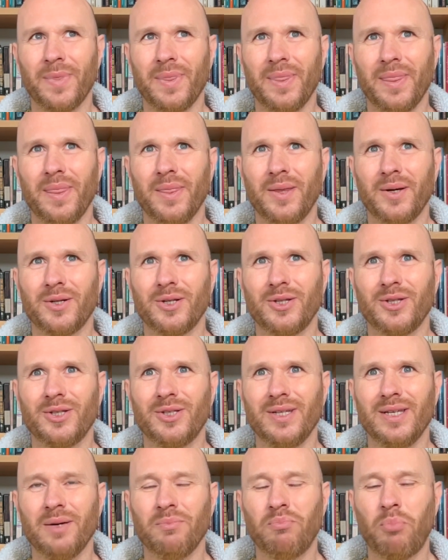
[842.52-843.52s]

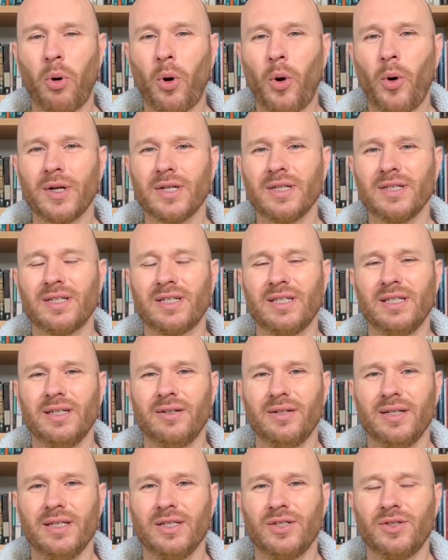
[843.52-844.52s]
the importance here
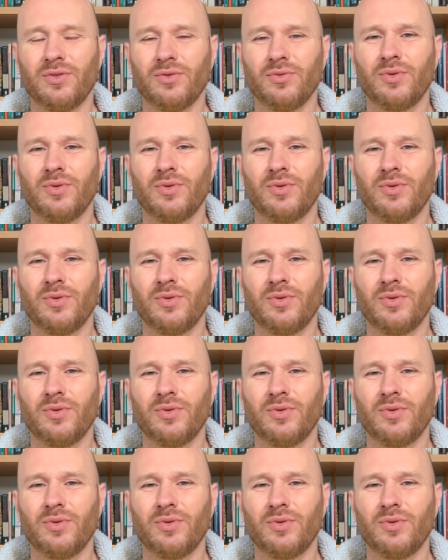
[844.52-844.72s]
is to